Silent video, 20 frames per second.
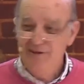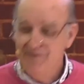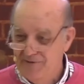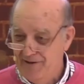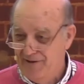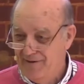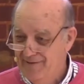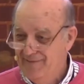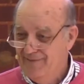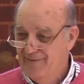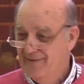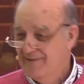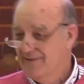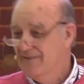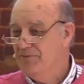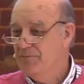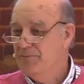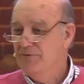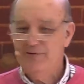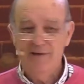easy.
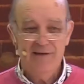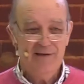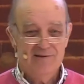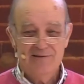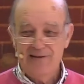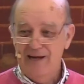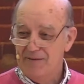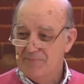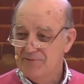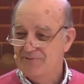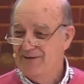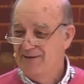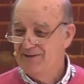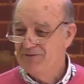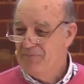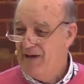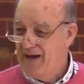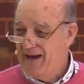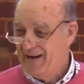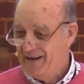Give the percentage, 90%
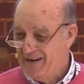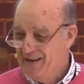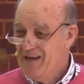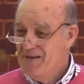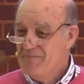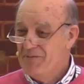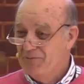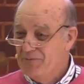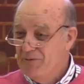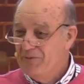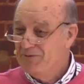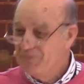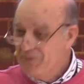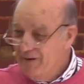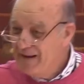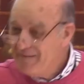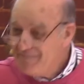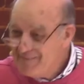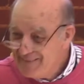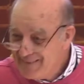is mine. But
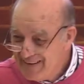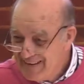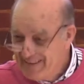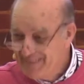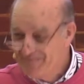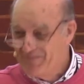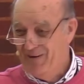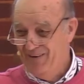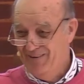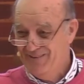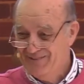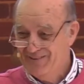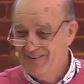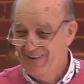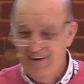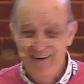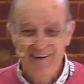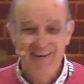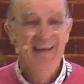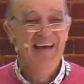when everything belongs to
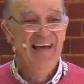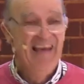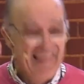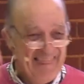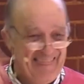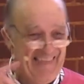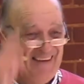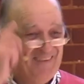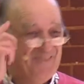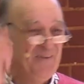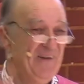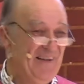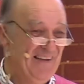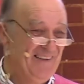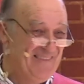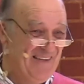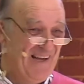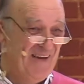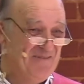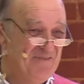God, that's when
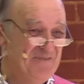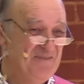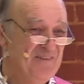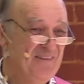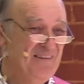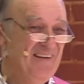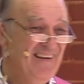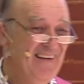it's tough.